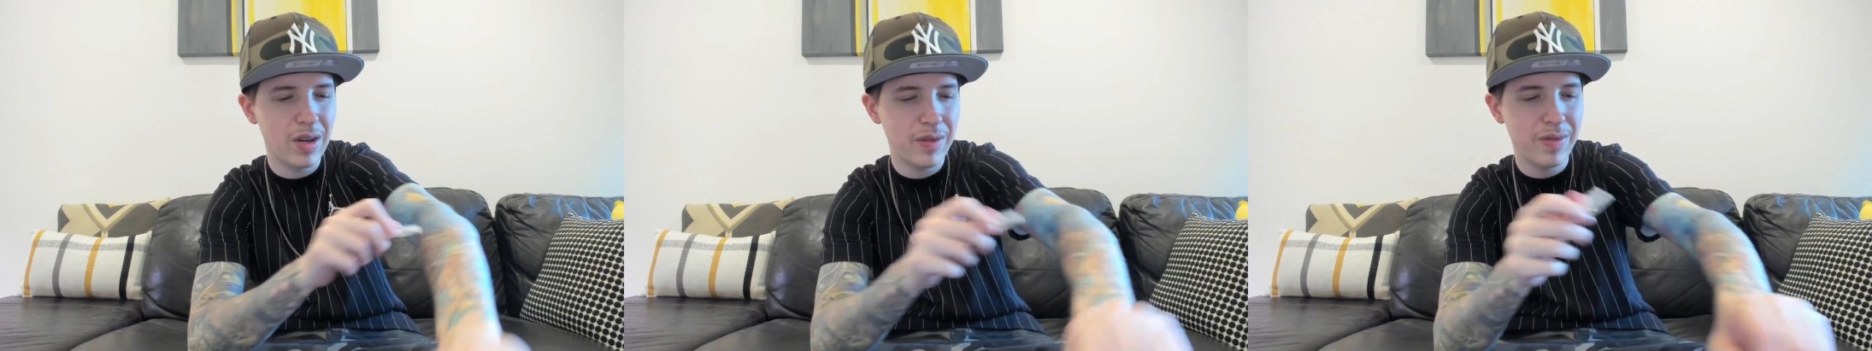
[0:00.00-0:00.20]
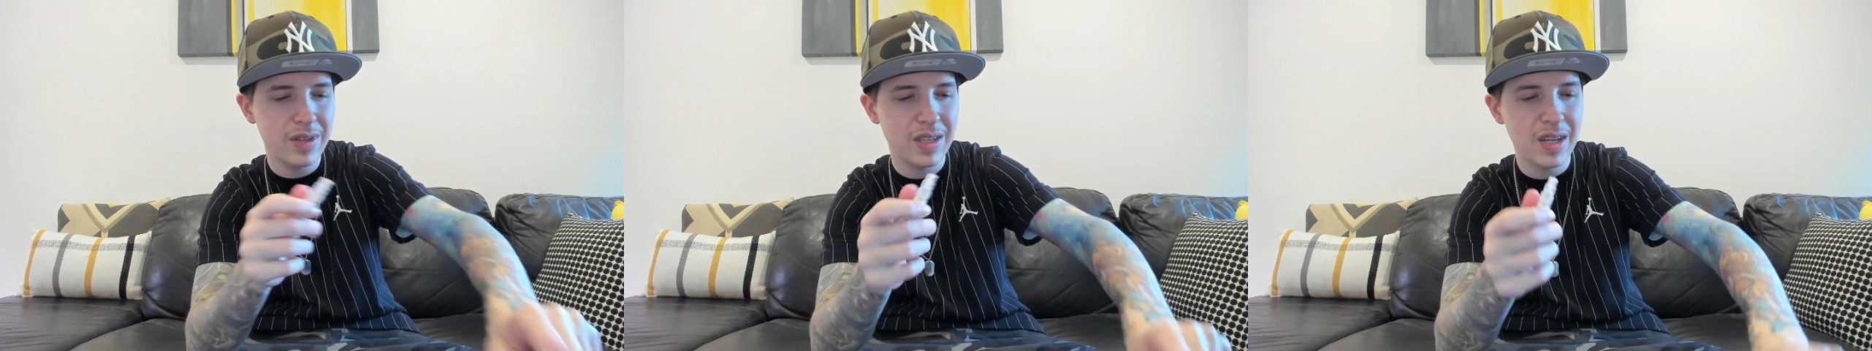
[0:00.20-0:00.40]

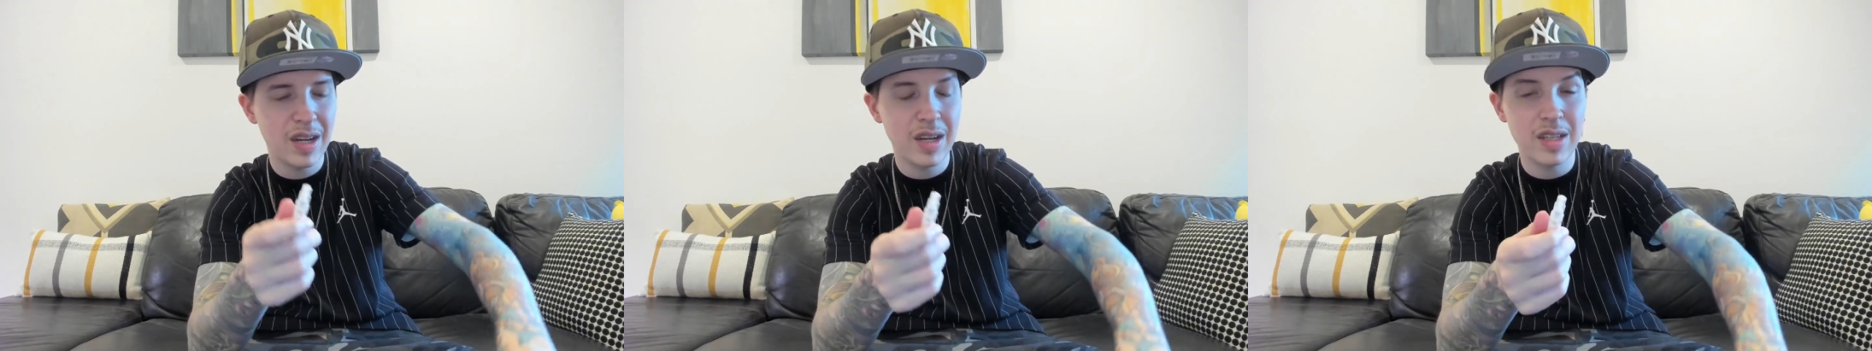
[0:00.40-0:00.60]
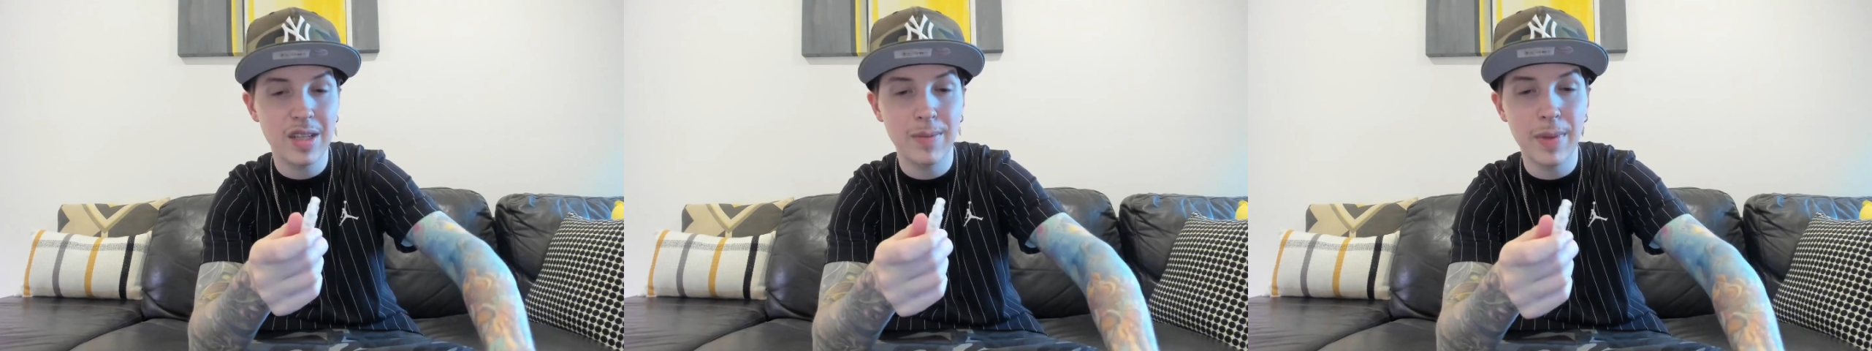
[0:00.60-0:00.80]
even say
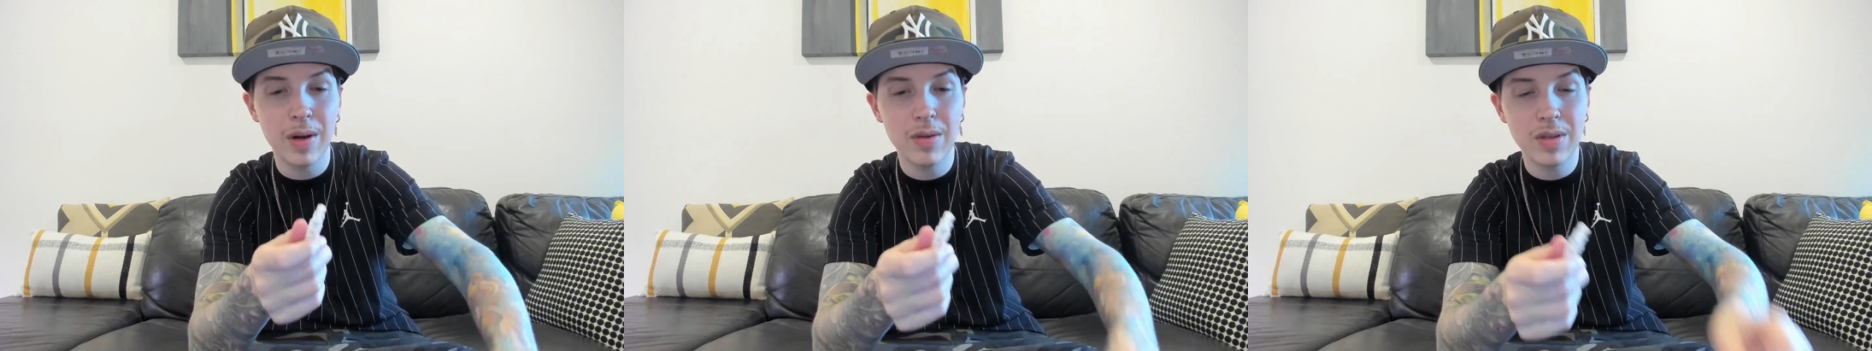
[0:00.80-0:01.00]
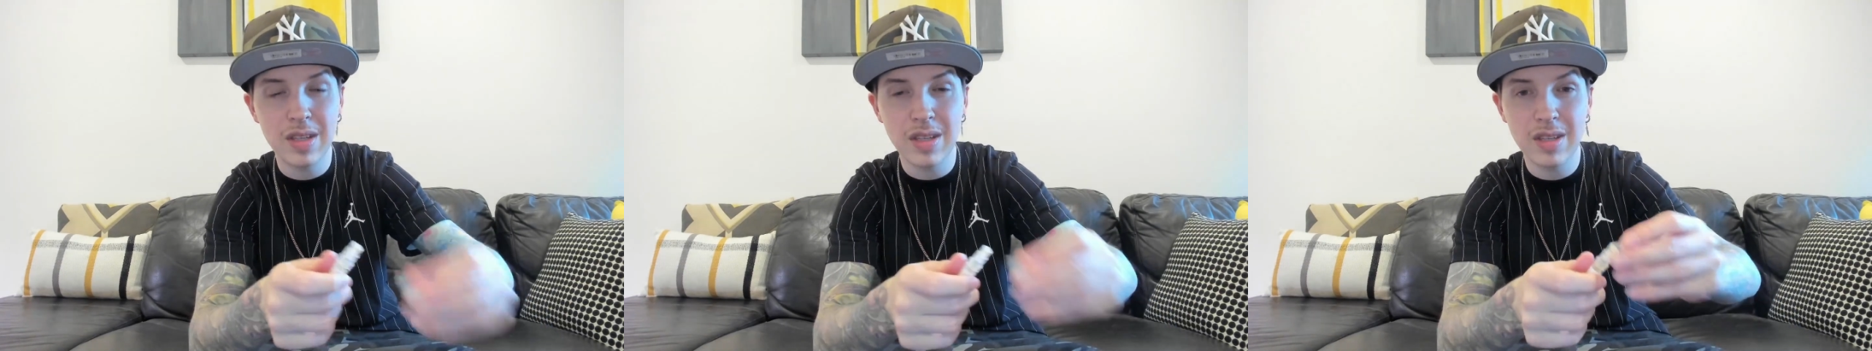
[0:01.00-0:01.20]
it
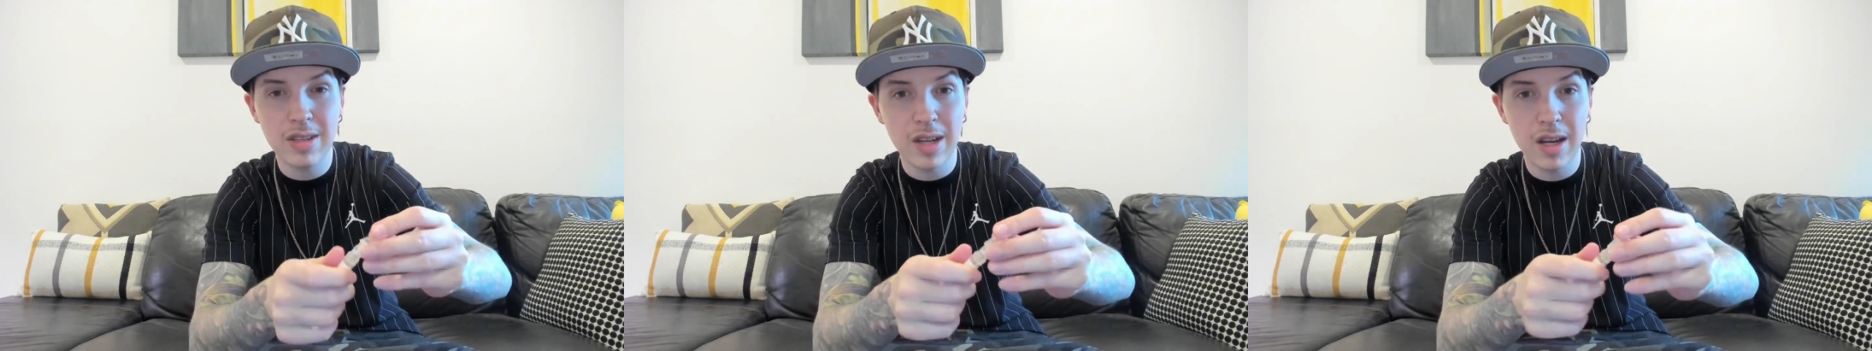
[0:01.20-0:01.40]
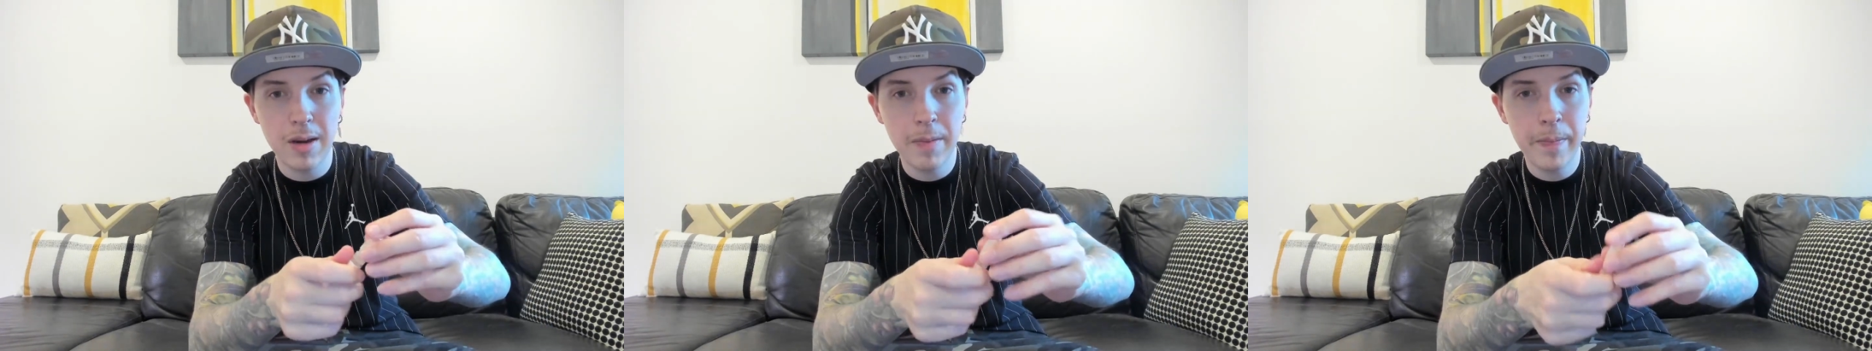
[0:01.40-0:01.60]
smells the
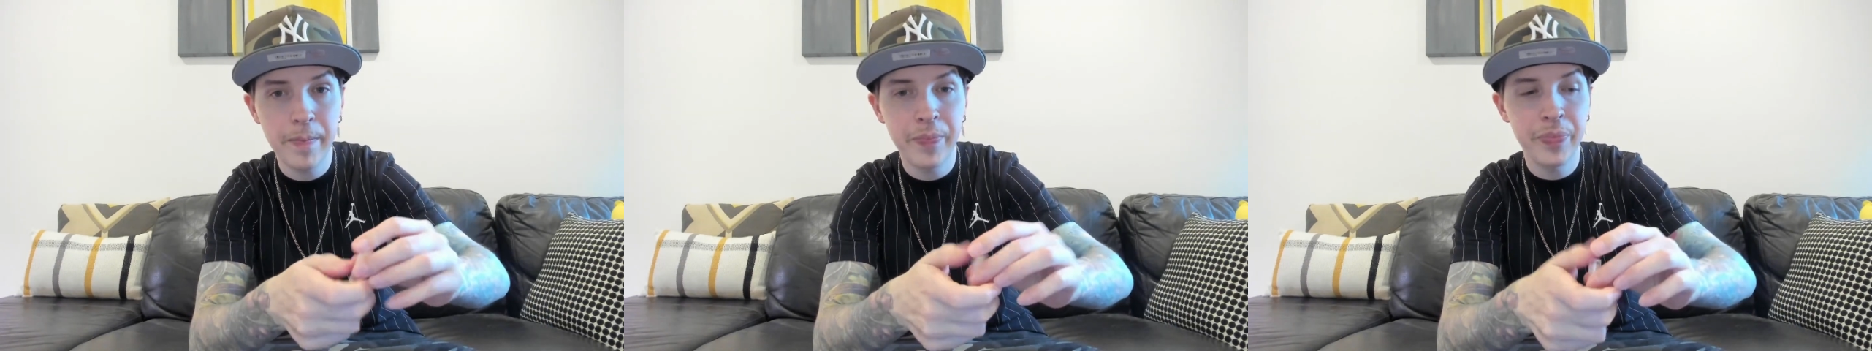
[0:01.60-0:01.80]
same.